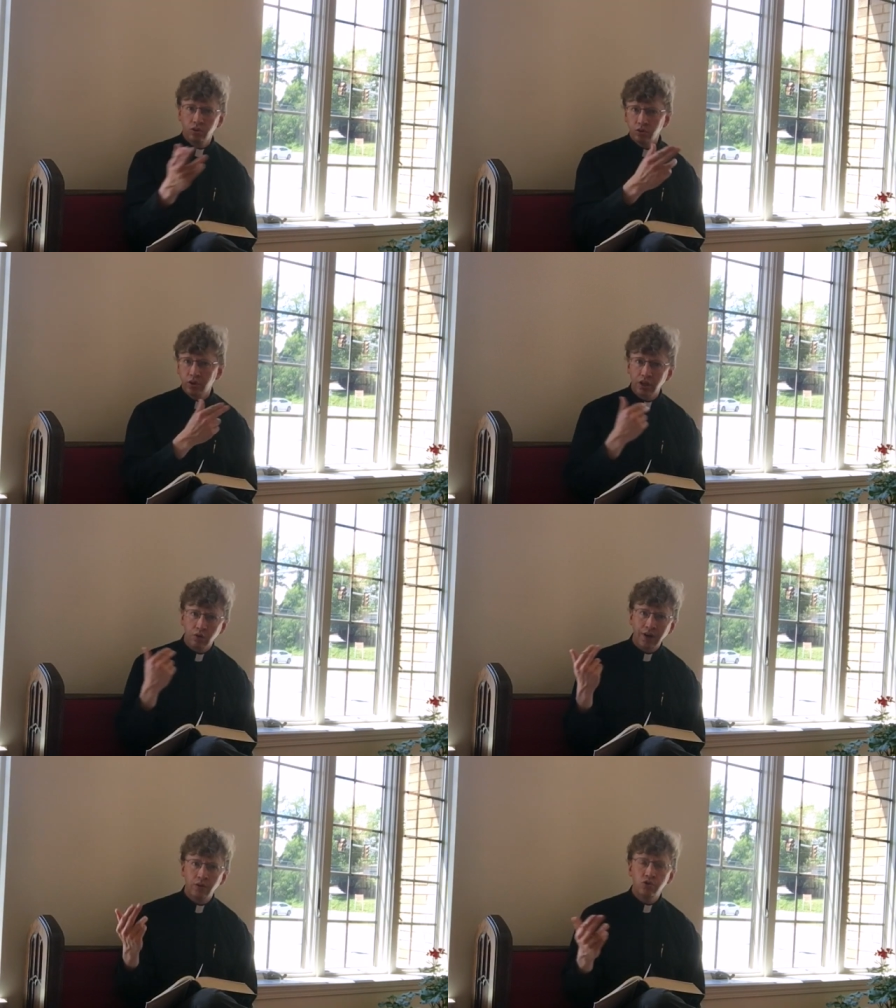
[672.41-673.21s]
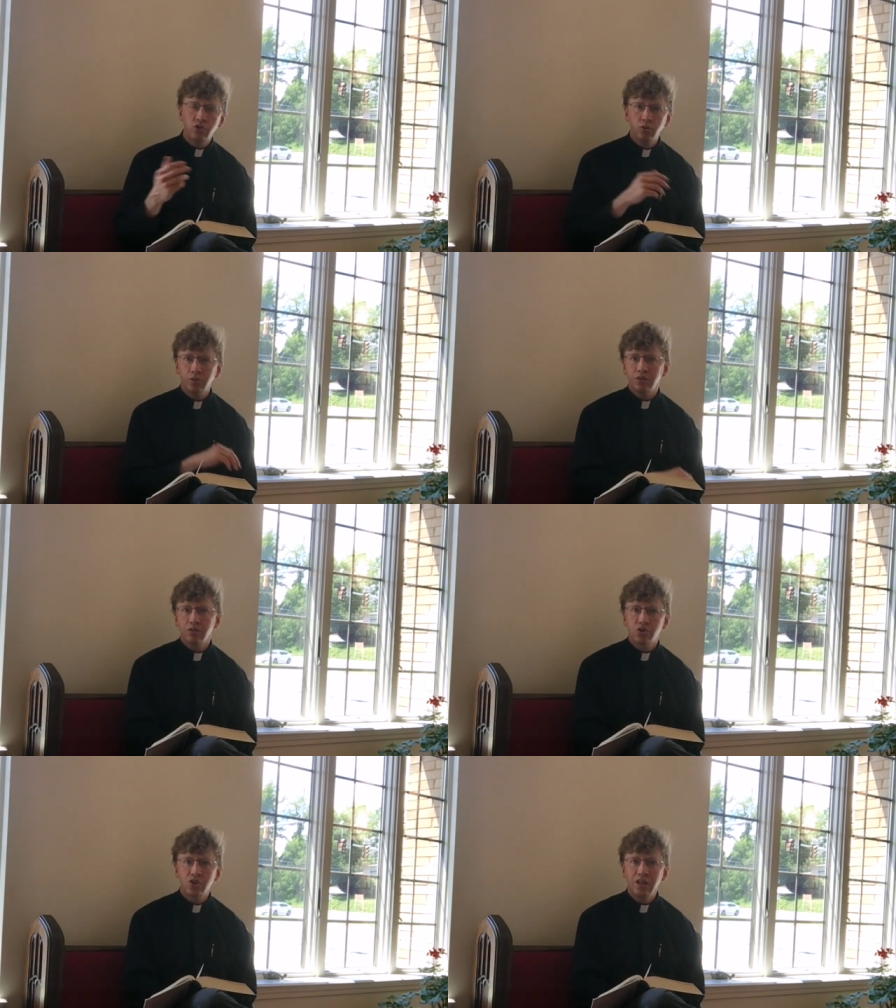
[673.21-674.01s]
looking around you
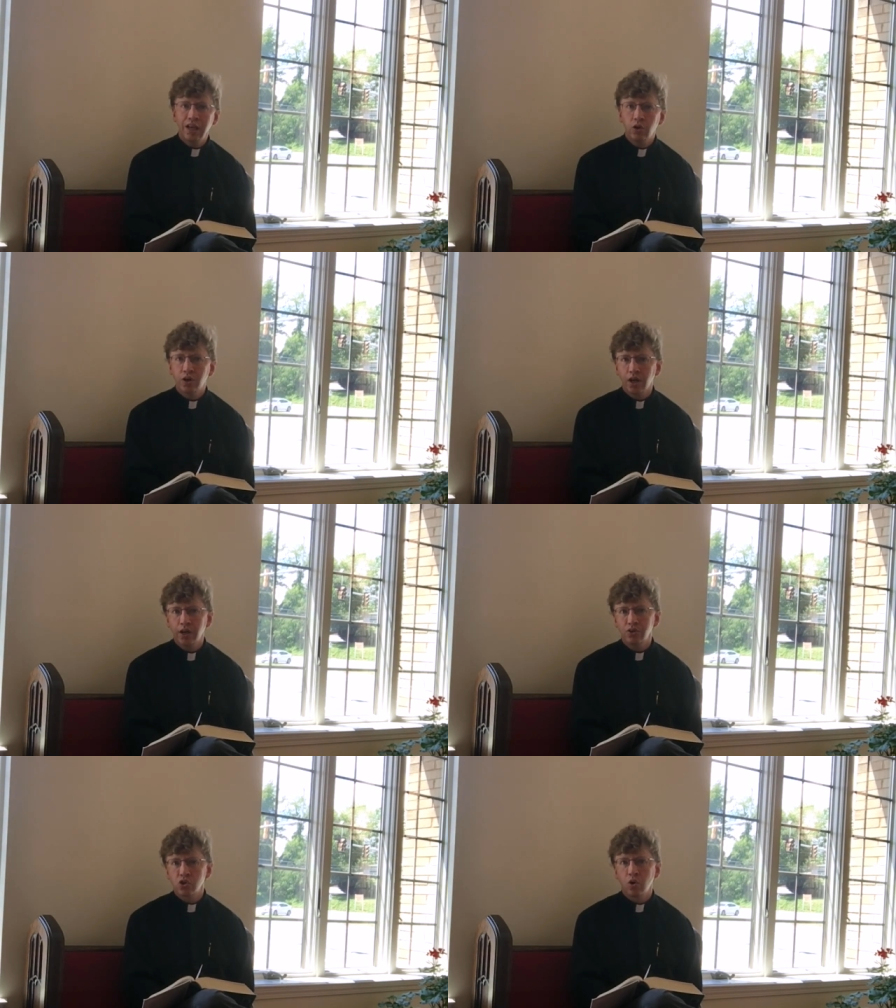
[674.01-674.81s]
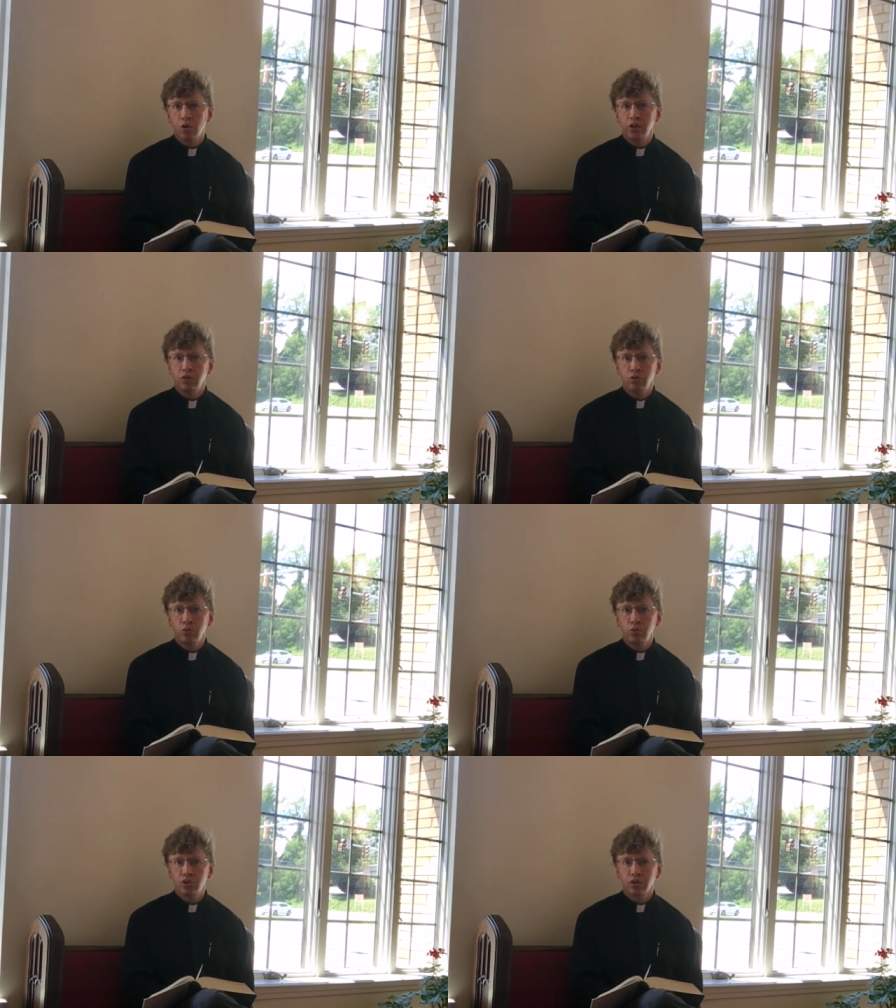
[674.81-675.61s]
and seeing how God is calling
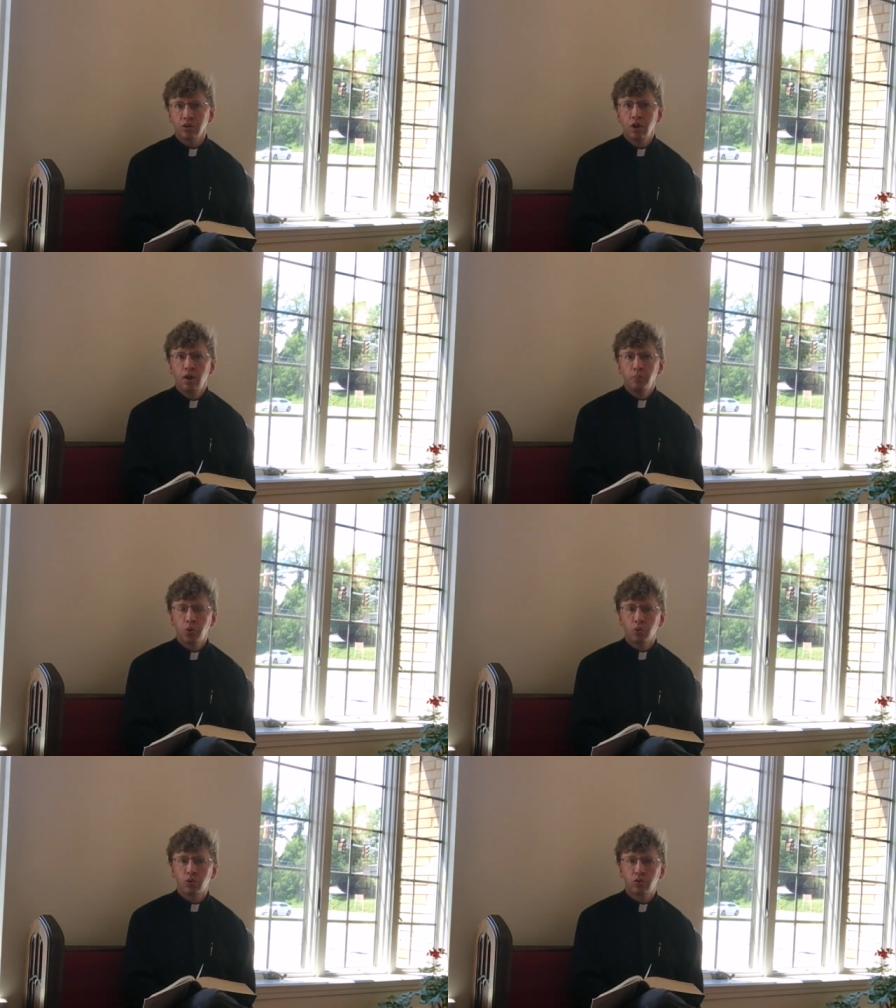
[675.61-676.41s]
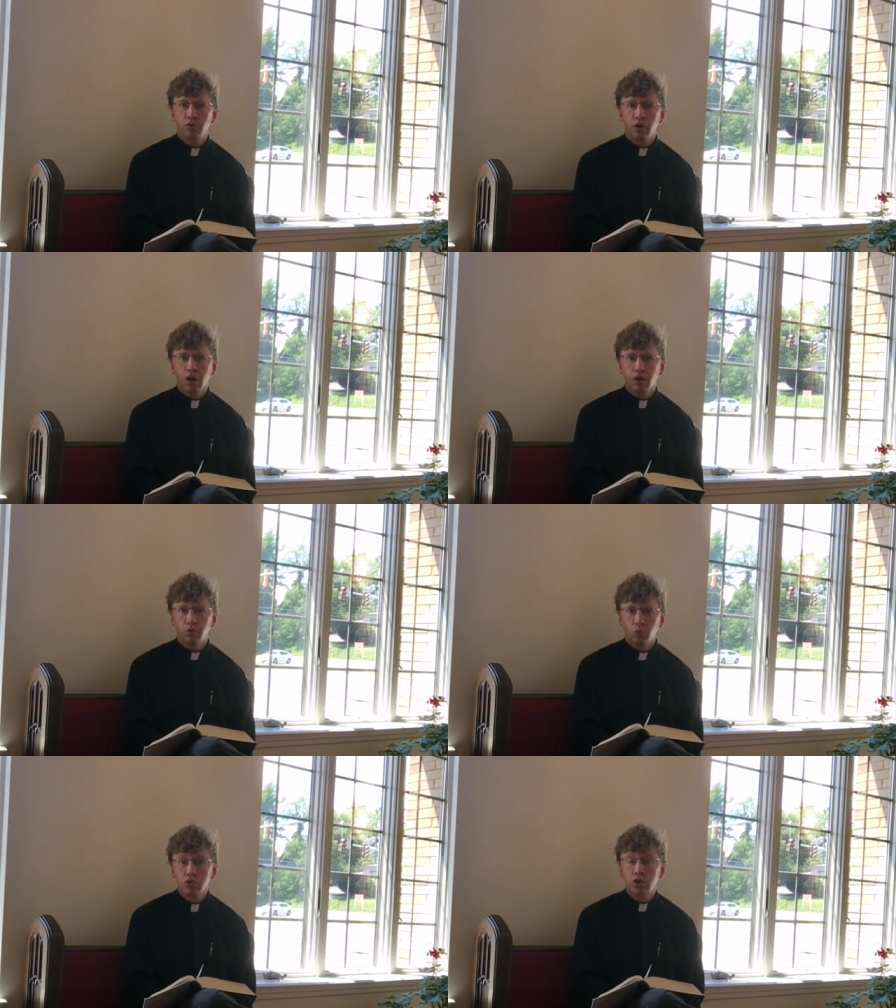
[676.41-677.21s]
you to both uh,
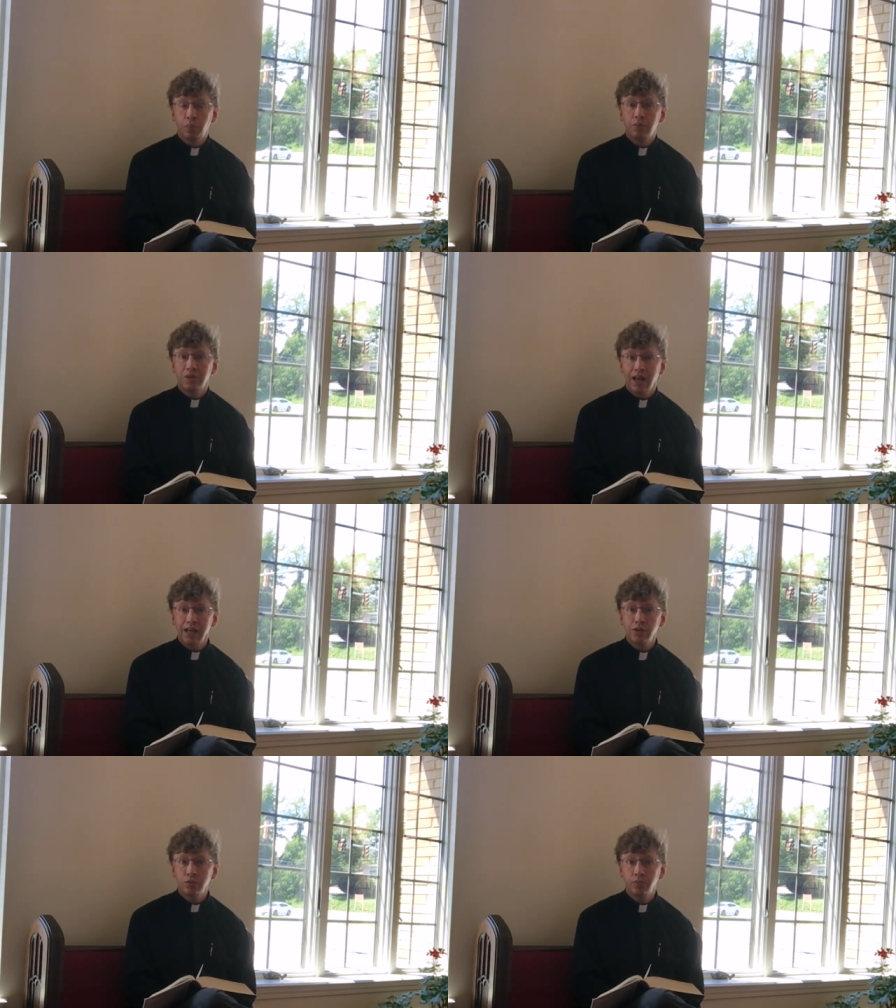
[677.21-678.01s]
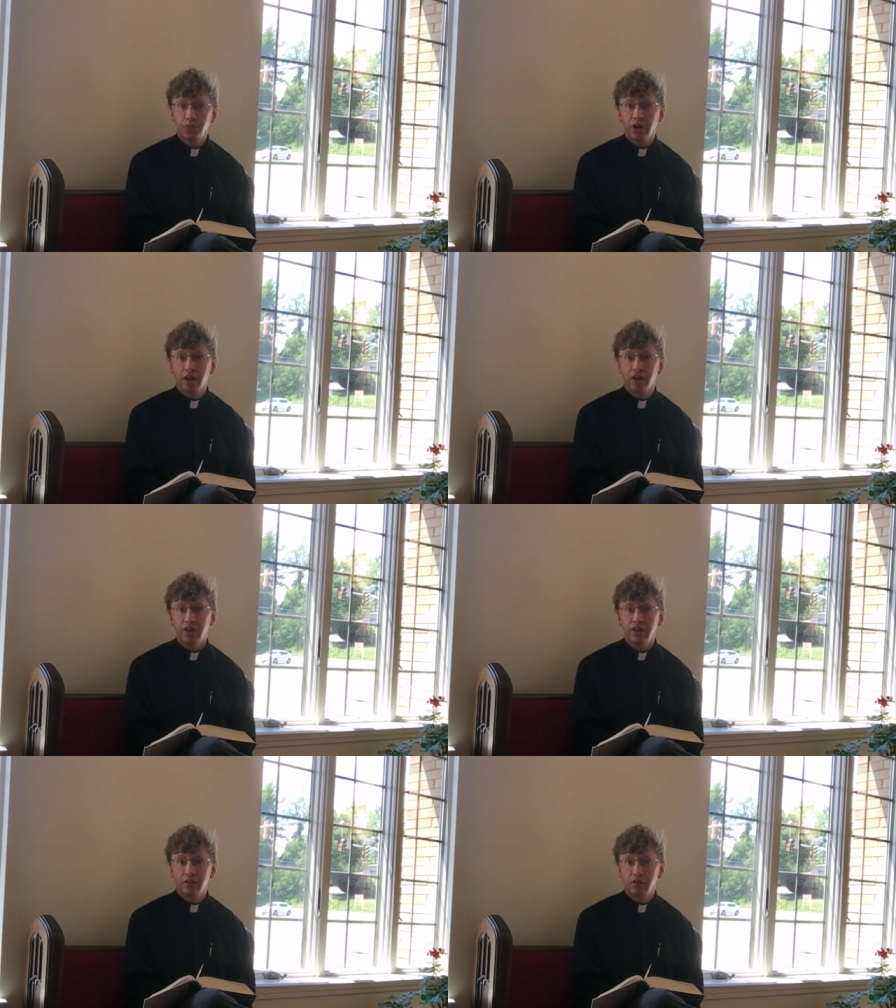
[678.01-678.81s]
worship Him now,
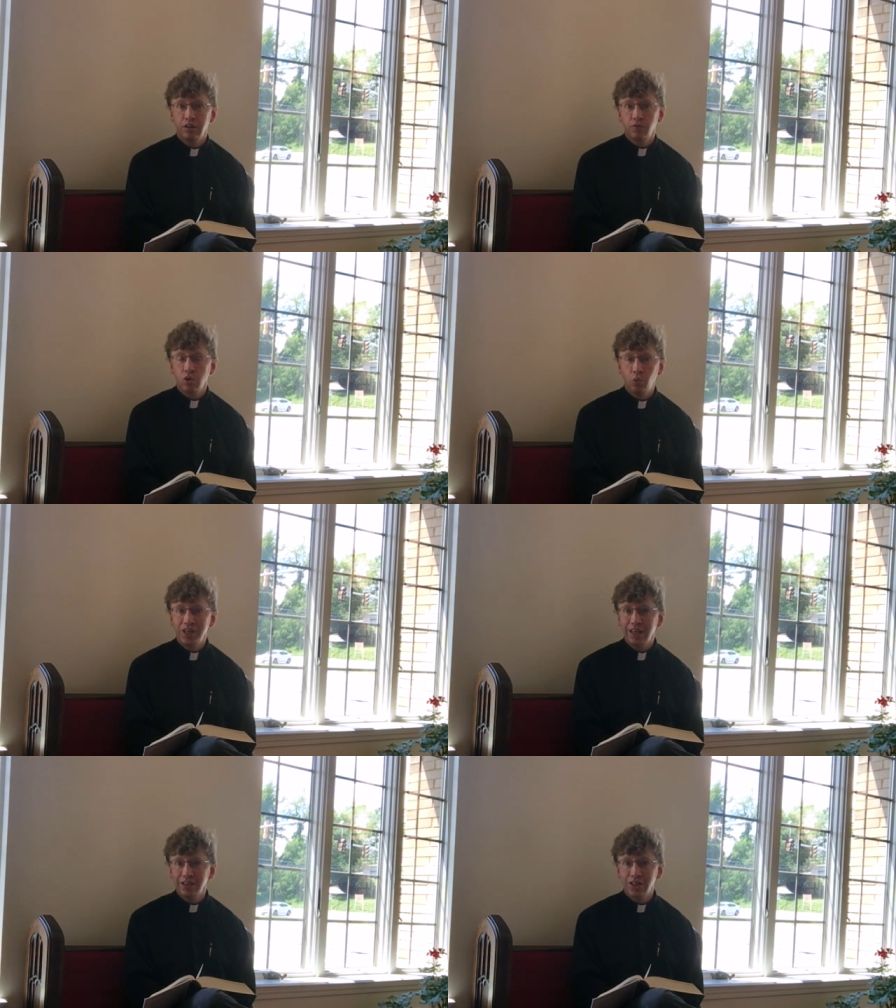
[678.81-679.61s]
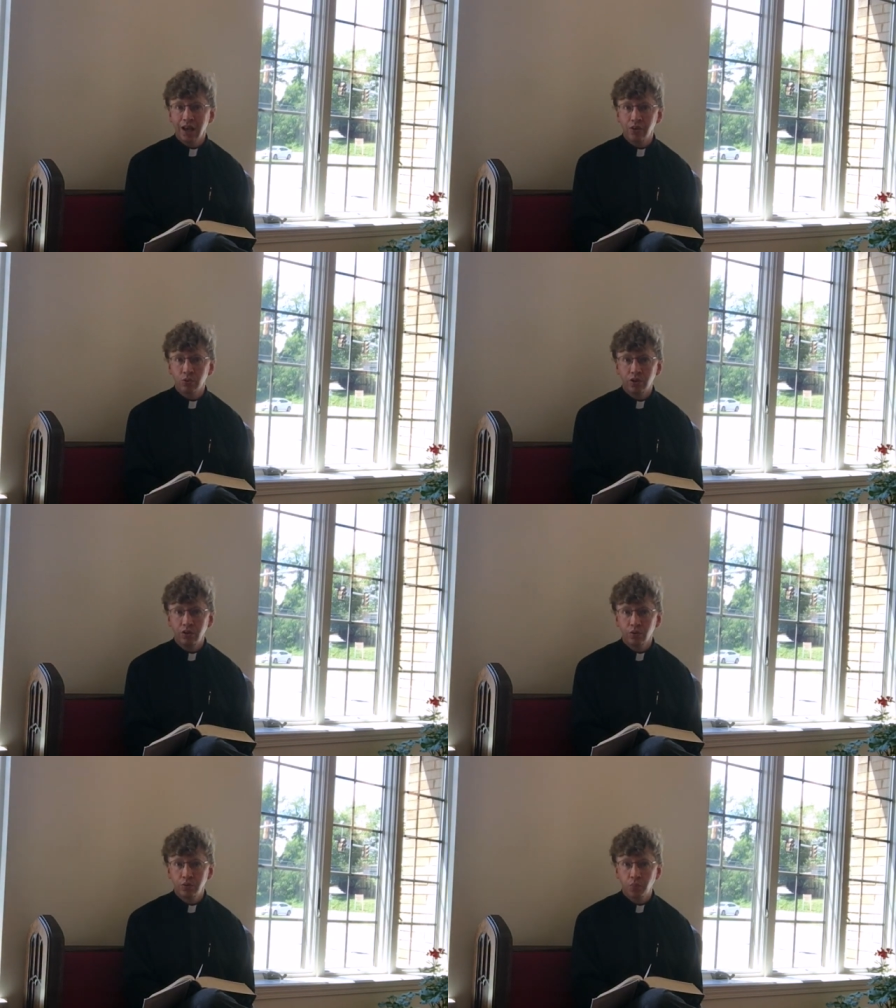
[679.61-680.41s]
uh, even though we can't gather
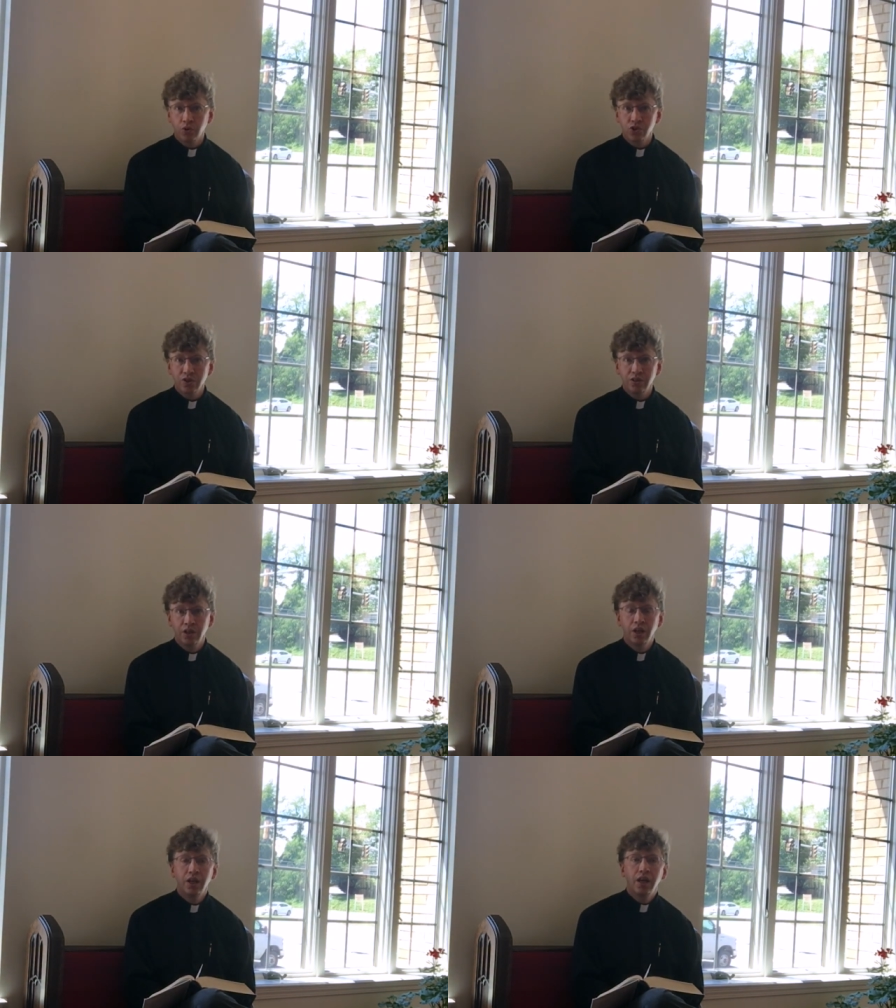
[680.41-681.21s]
here in person,